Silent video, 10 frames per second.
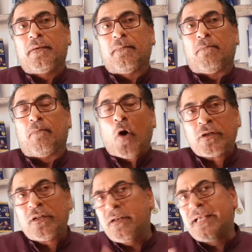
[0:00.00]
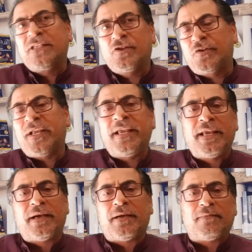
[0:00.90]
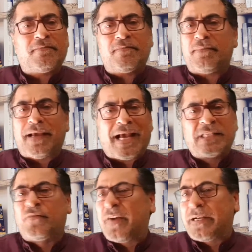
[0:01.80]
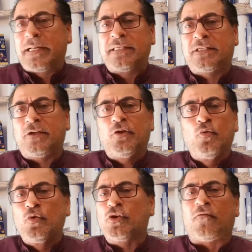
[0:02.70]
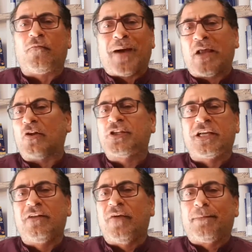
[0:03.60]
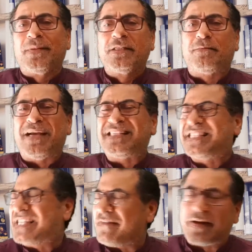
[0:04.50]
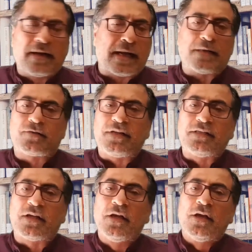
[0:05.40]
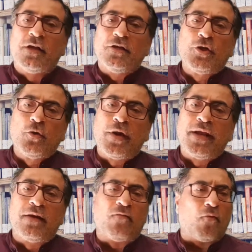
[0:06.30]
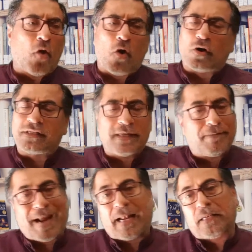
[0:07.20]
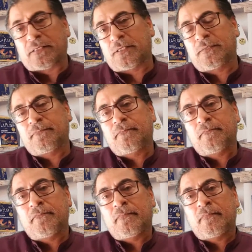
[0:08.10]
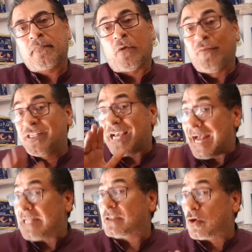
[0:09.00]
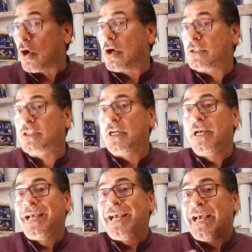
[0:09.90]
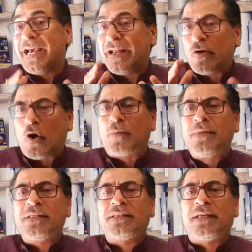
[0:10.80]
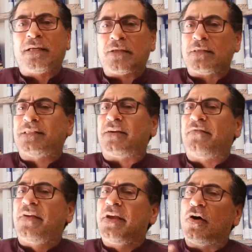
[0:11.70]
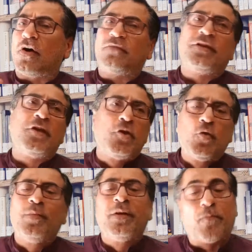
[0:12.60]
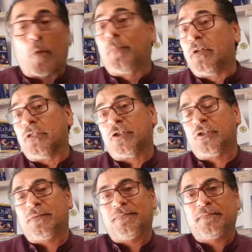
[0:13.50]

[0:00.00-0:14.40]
Modern history has witnessed use of biological weapons by several countries during wars and battles, which has caused enormous catastrophe of the human populace.